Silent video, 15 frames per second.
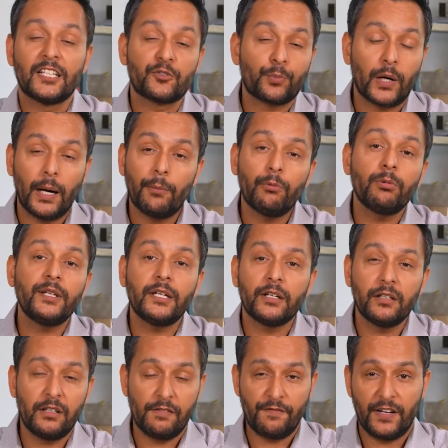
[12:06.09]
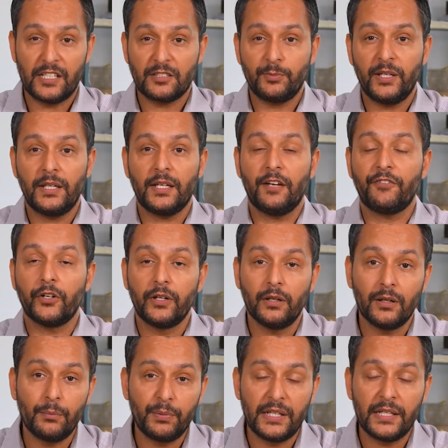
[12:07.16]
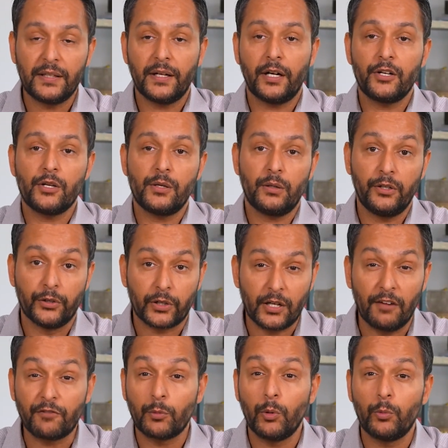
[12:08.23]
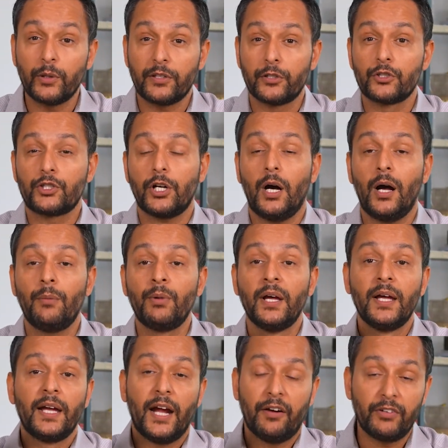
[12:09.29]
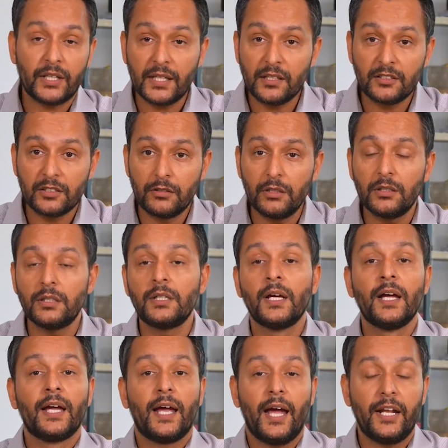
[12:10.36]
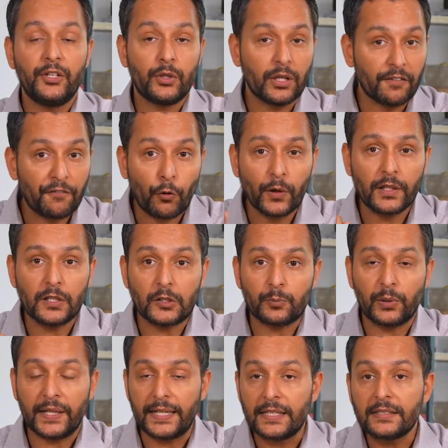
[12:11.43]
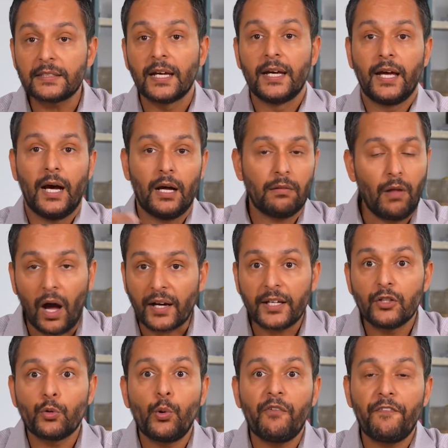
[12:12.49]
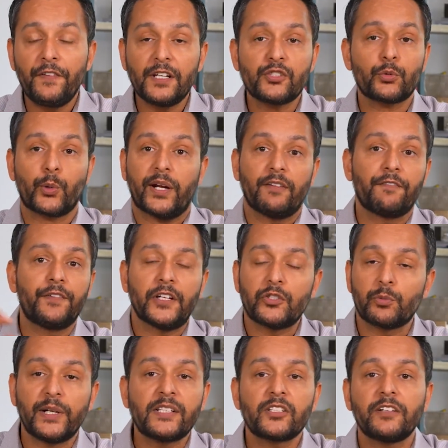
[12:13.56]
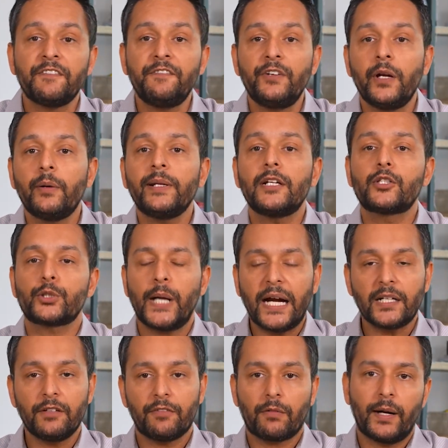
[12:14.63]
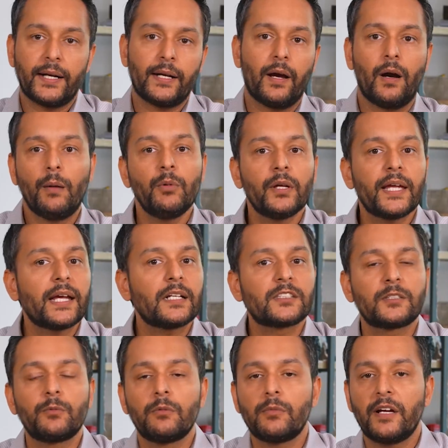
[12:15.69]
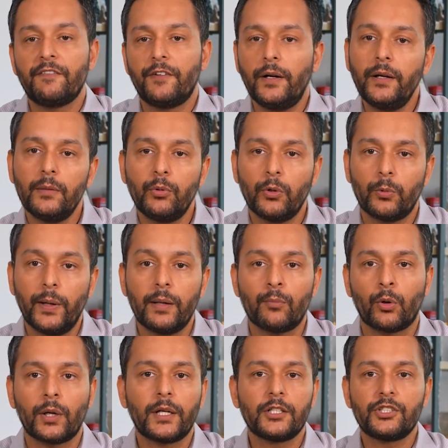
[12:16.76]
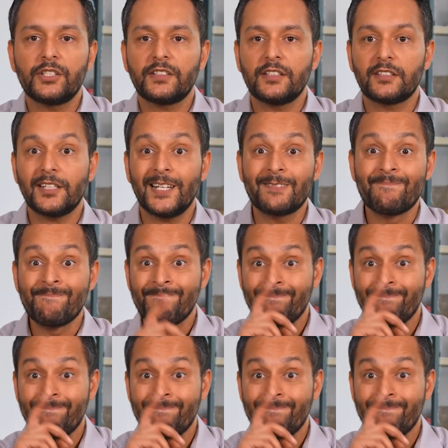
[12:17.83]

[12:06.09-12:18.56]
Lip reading: It's probably a good investment. If you're going to be there, you're comfortable with your job, everything is good, and you can afford this place, lock into a fixed rate. Fixed rates are very attractive right now. I'm looking at some of my variable rate mortgages and saying,